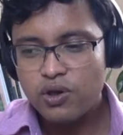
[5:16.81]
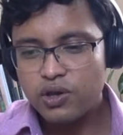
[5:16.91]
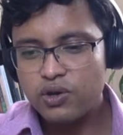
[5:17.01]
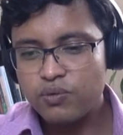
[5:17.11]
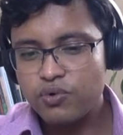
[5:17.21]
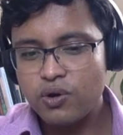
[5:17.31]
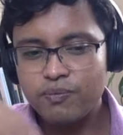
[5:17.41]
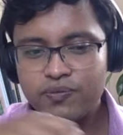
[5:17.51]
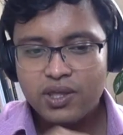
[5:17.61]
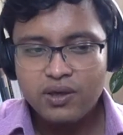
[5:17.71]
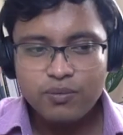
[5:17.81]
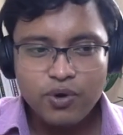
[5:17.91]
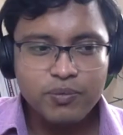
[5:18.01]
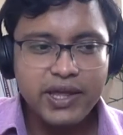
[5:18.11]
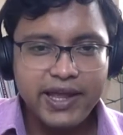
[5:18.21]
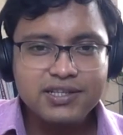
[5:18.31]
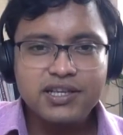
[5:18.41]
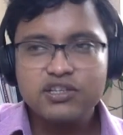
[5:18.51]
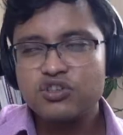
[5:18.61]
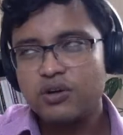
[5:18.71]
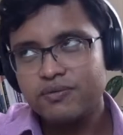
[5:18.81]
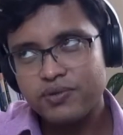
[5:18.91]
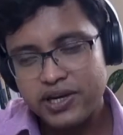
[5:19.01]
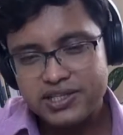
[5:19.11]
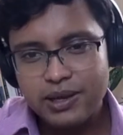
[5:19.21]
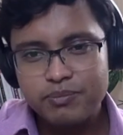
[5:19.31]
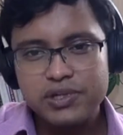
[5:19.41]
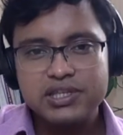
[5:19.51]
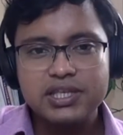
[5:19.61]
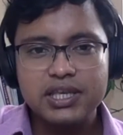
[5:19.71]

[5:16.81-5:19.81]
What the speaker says: from the assets of, for example,